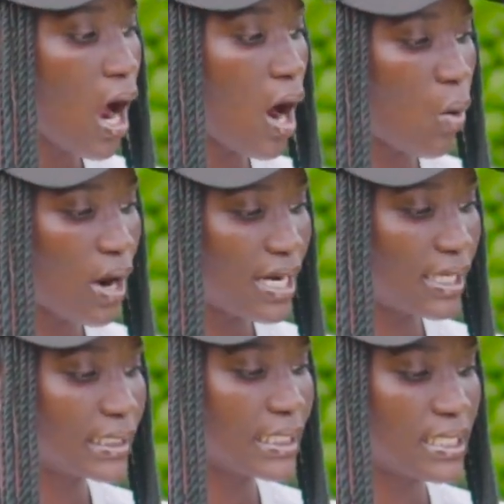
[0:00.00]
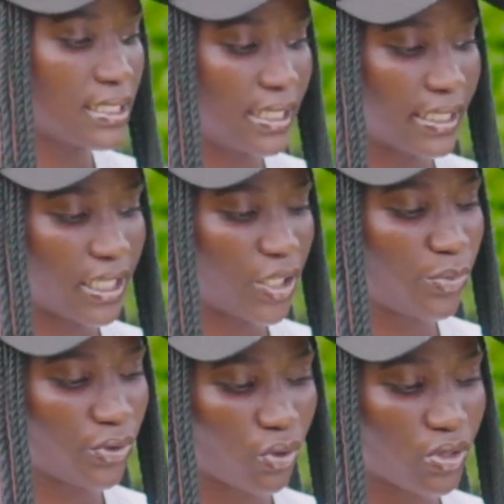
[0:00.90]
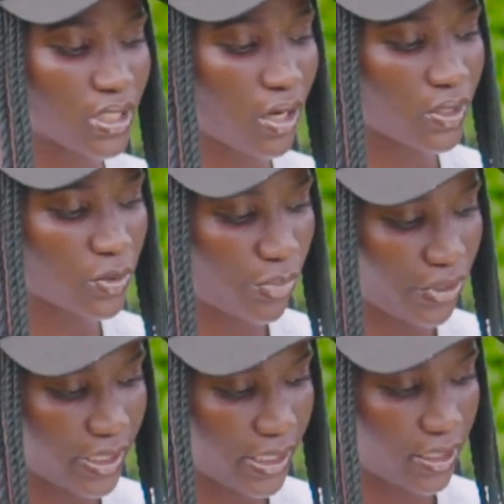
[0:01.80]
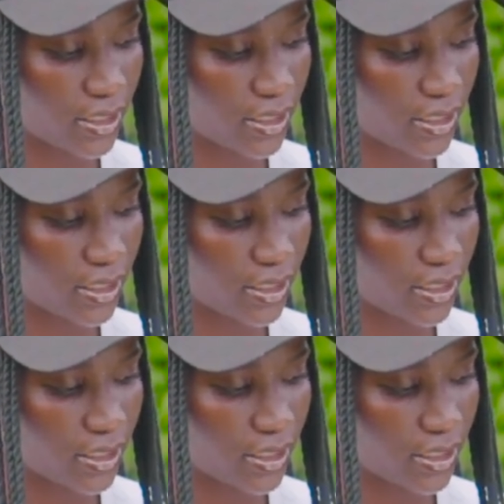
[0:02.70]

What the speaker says: Our heart is the key because our spirit